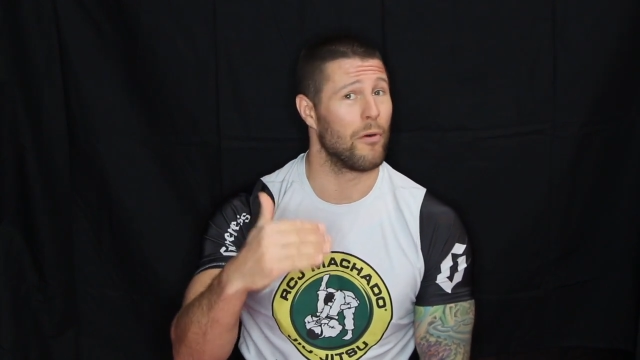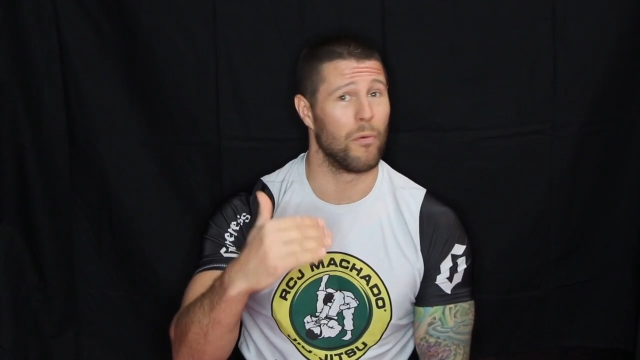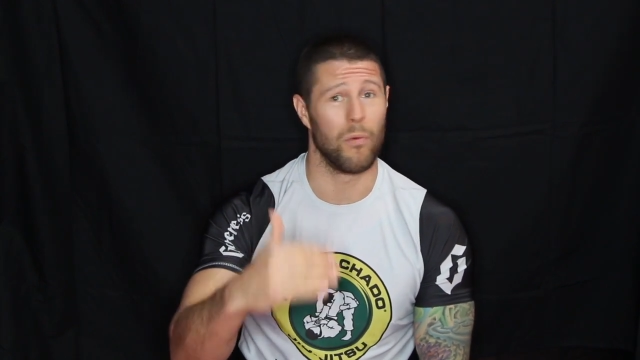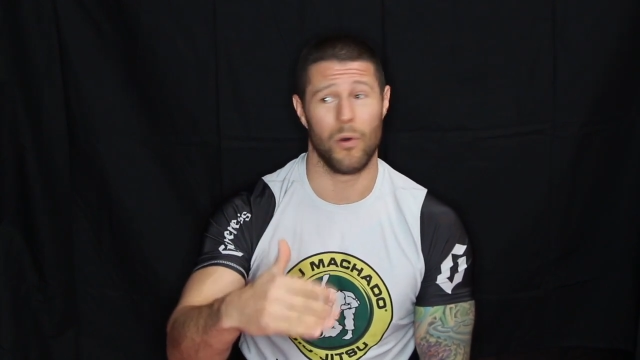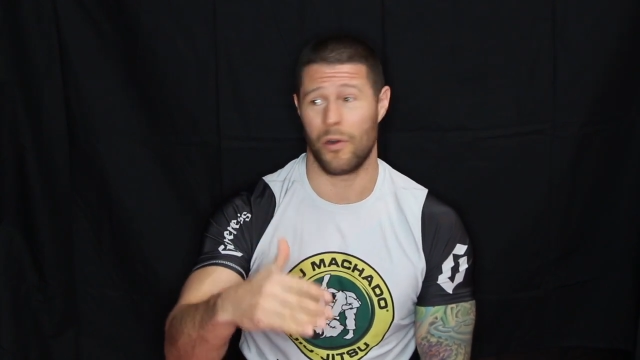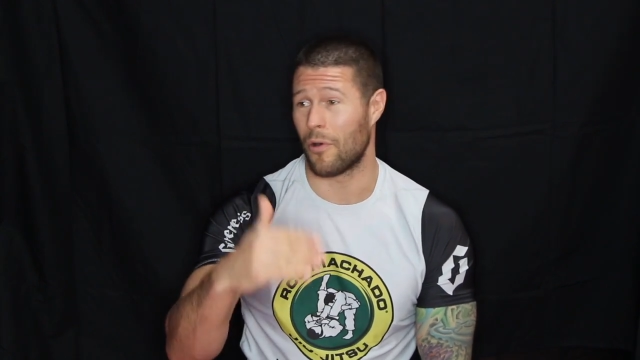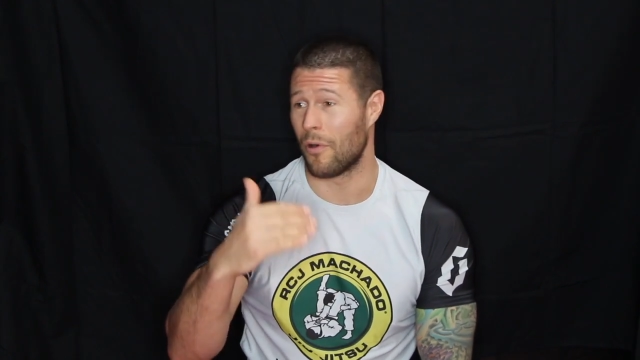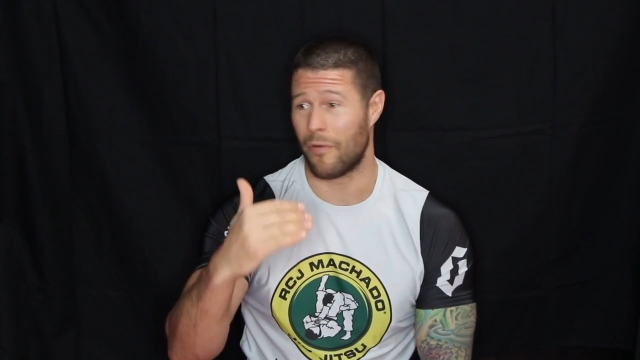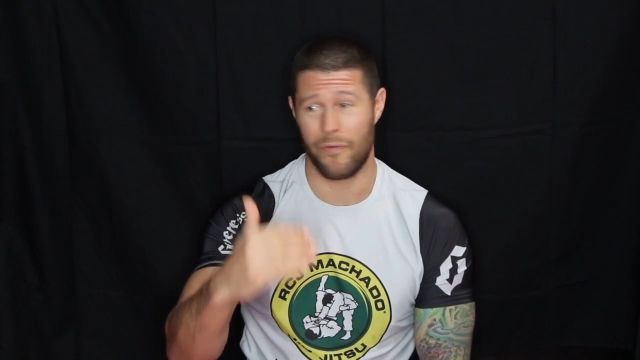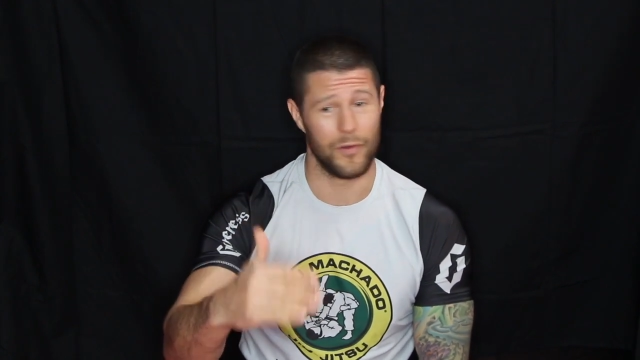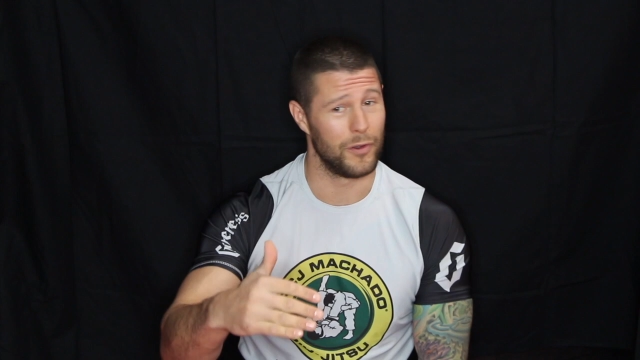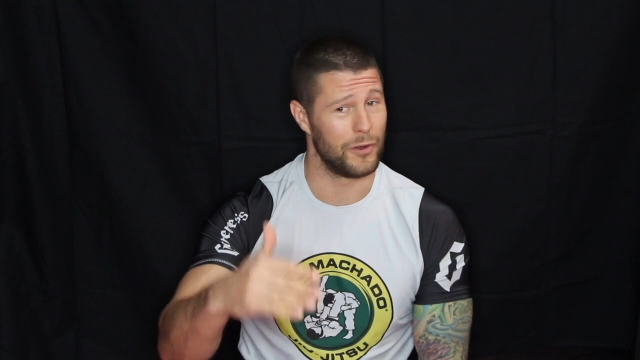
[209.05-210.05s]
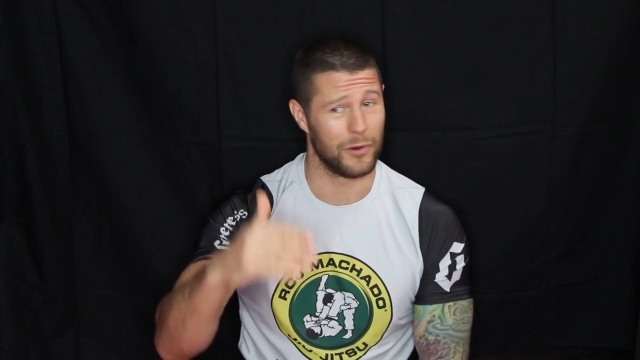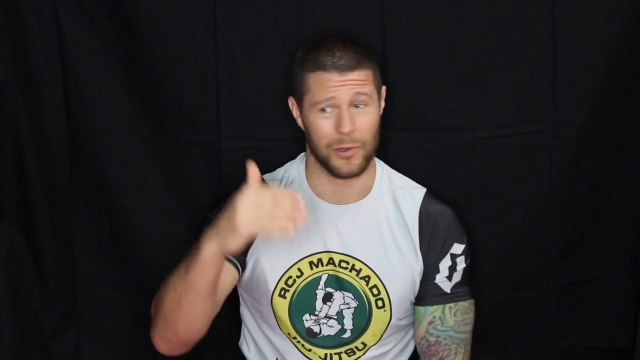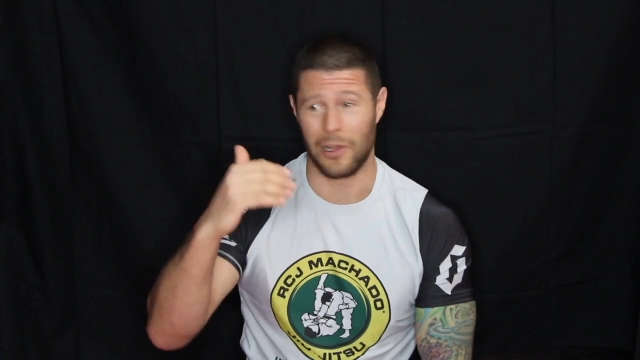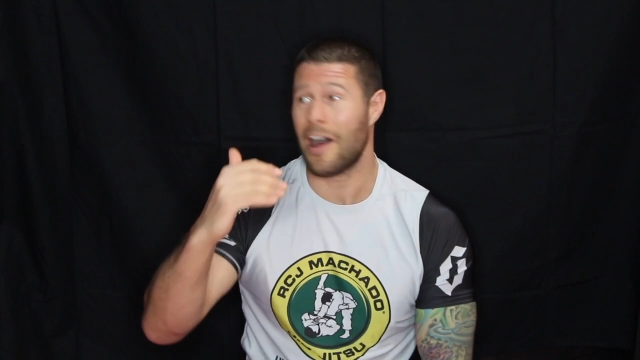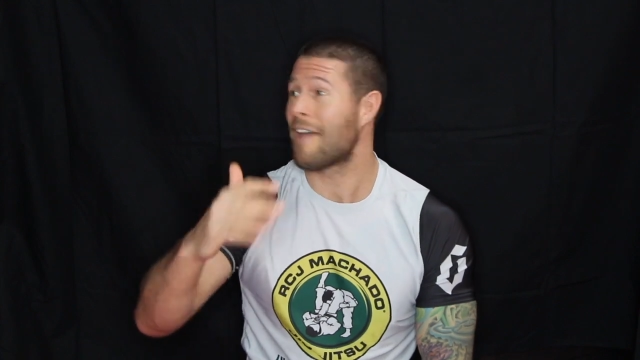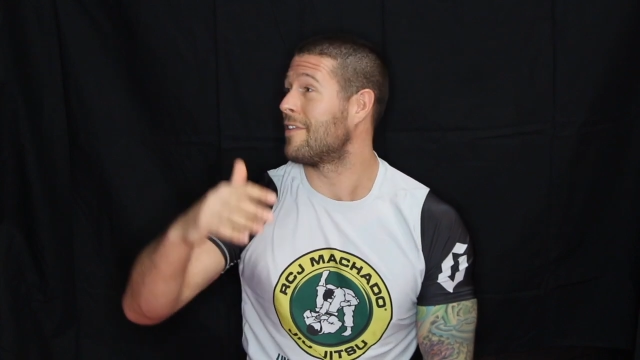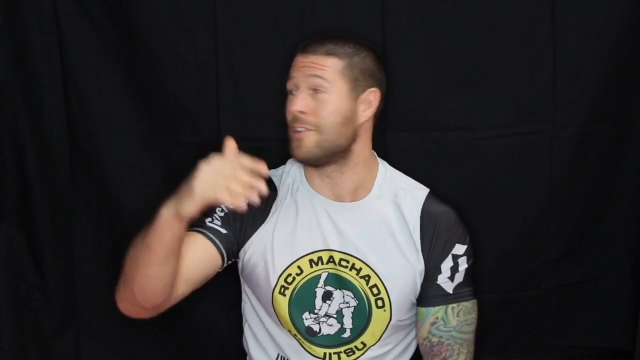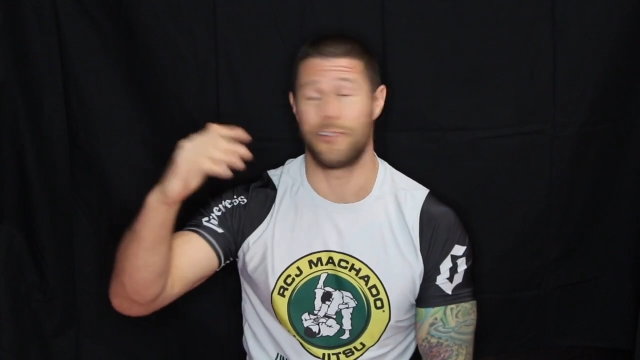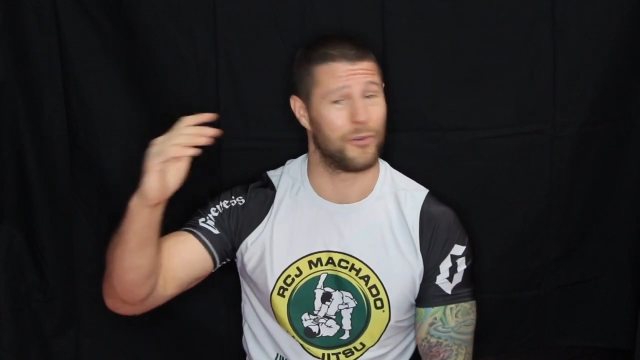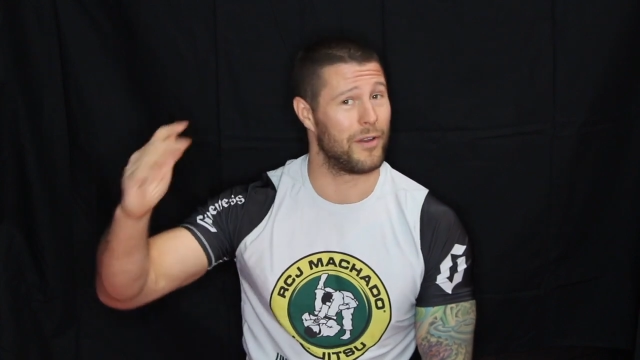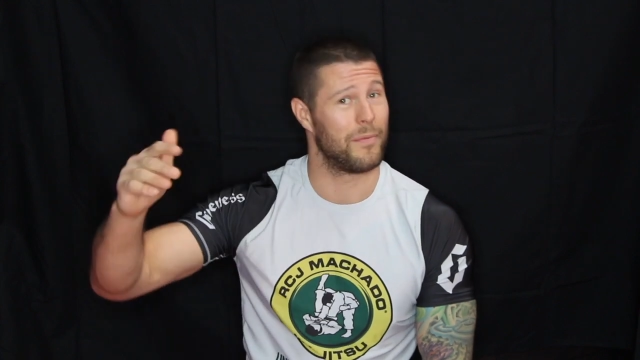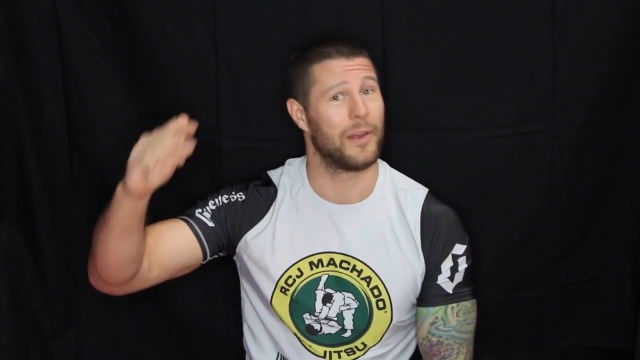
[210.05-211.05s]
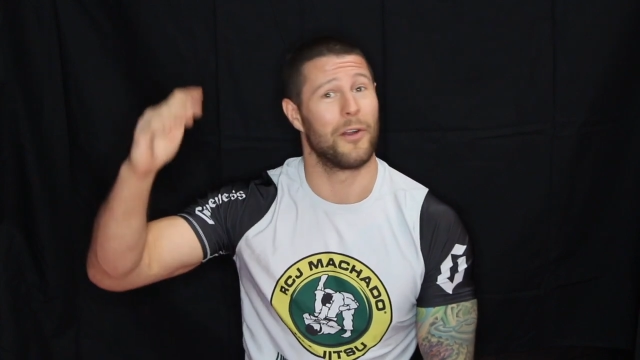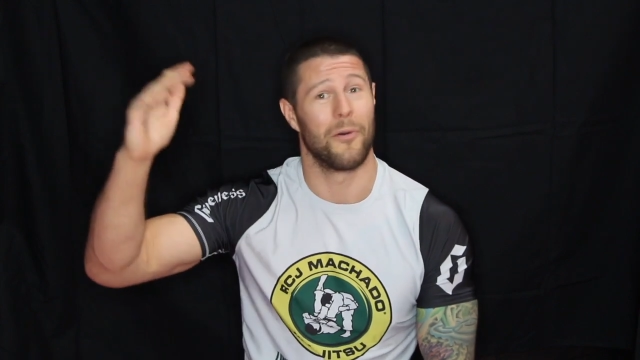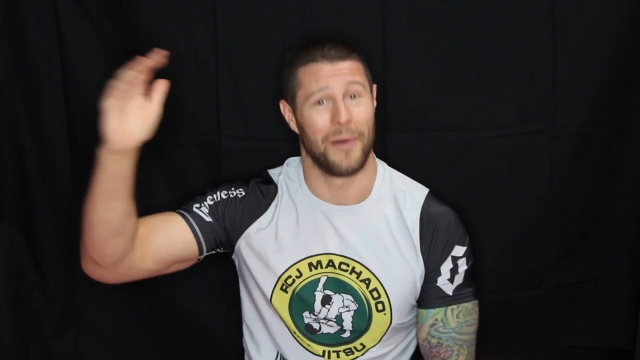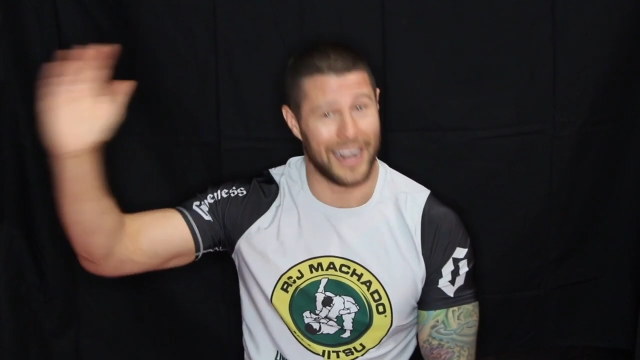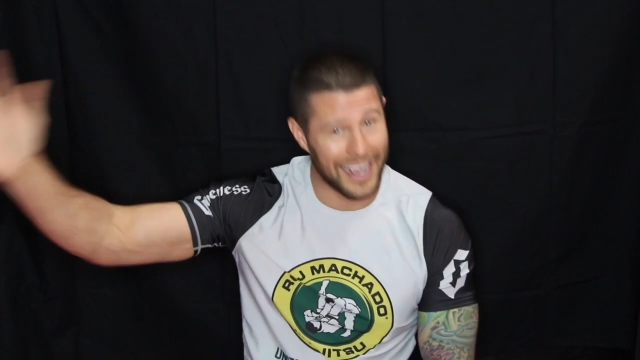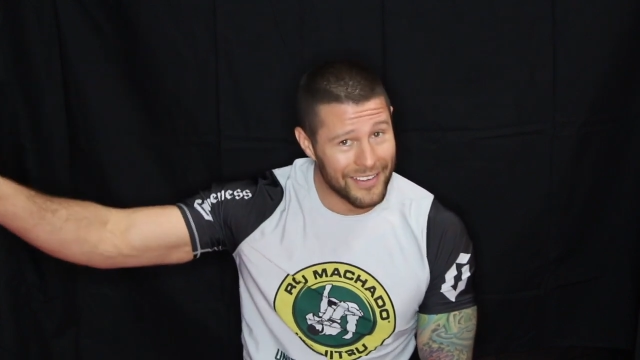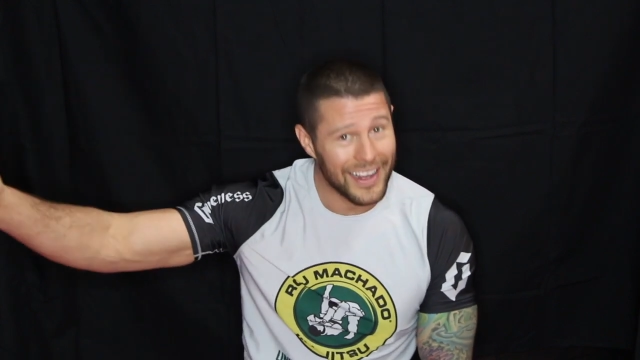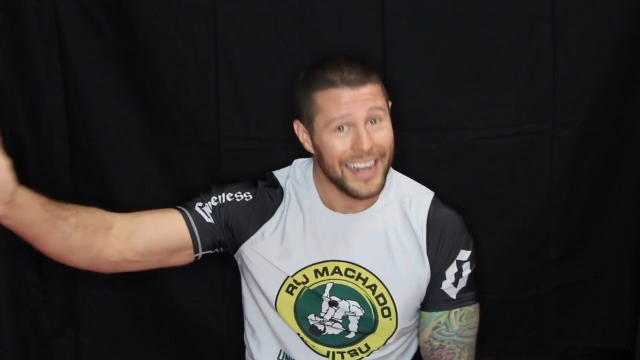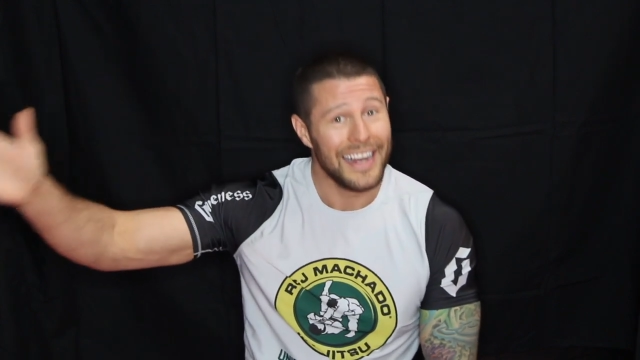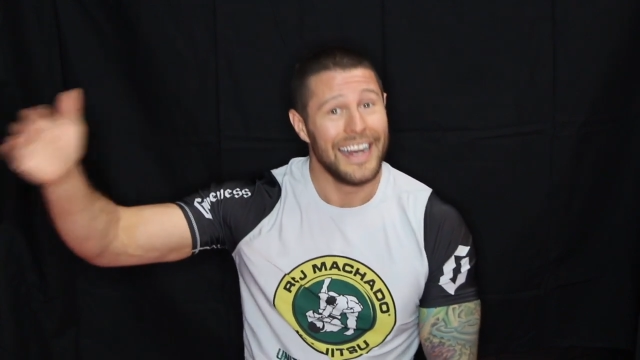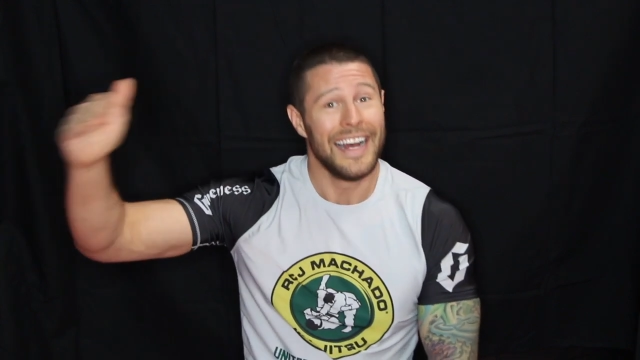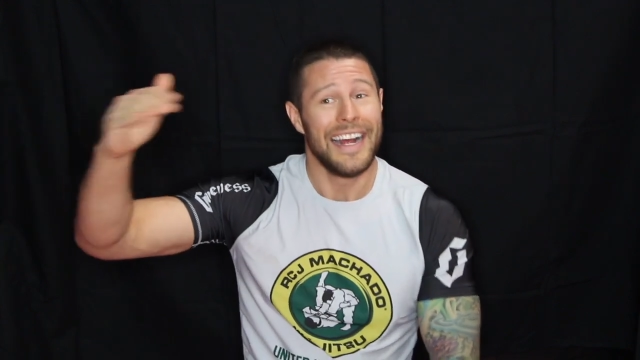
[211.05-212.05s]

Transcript: or water or food or life enjoyment or whatever,